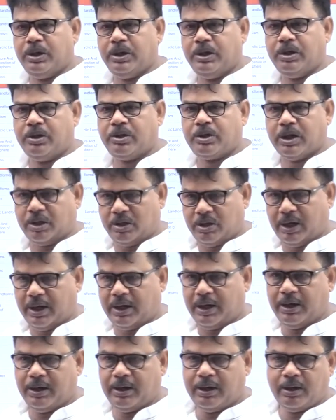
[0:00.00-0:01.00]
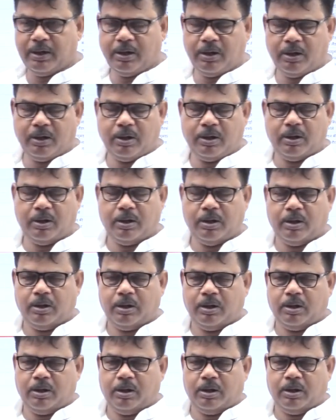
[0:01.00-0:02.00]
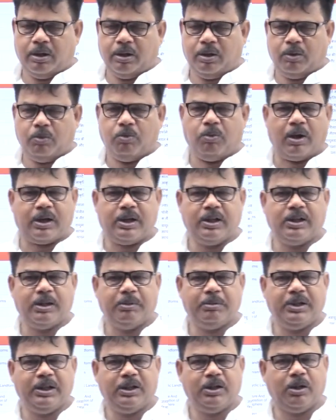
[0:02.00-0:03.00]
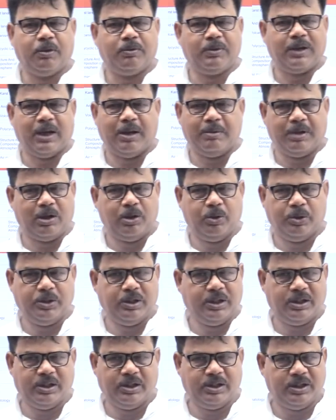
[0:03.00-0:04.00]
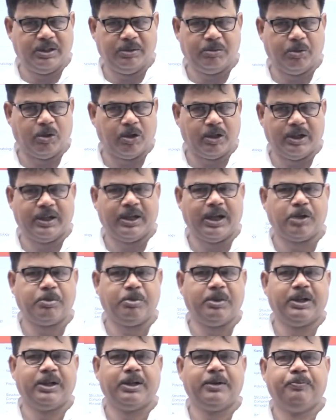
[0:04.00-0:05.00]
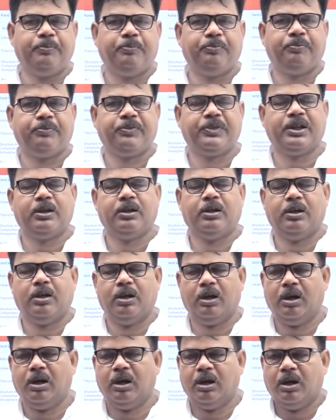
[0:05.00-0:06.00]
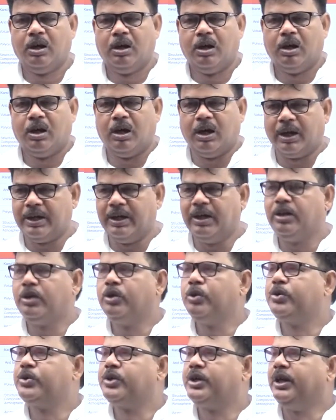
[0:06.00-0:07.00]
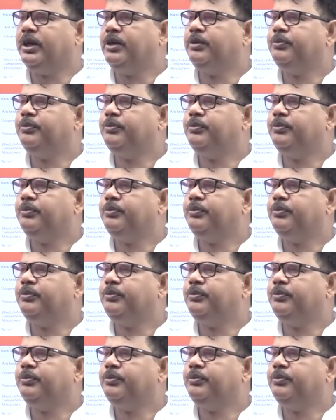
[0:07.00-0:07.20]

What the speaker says: concerned, what is the meaning of climatology? It is important aspect. Again you see,